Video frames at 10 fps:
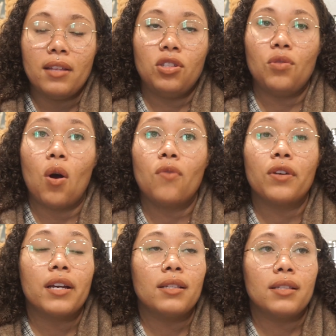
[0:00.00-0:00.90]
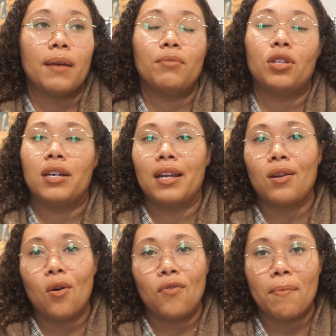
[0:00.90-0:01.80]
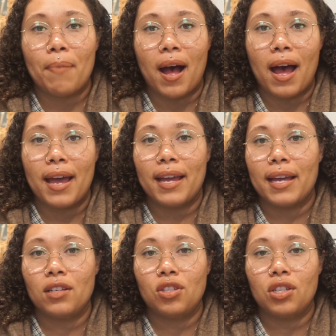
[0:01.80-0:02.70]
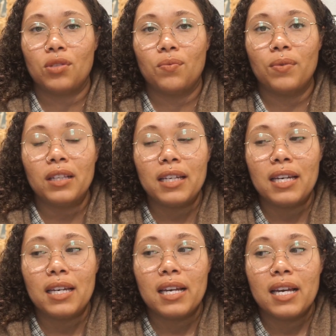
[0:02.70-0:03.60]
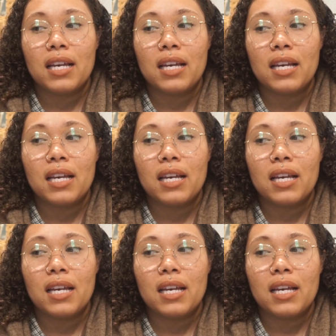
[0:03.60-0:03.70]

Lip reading: to overconsumption and overbuying is just really,